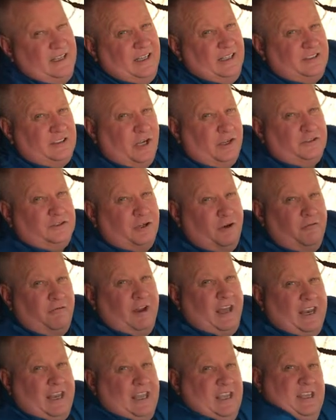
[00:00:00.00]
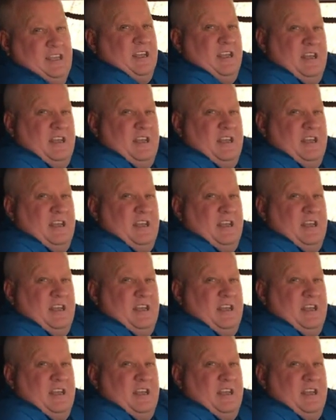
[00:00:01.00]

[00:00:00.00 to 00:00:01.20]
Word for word: It's also ready.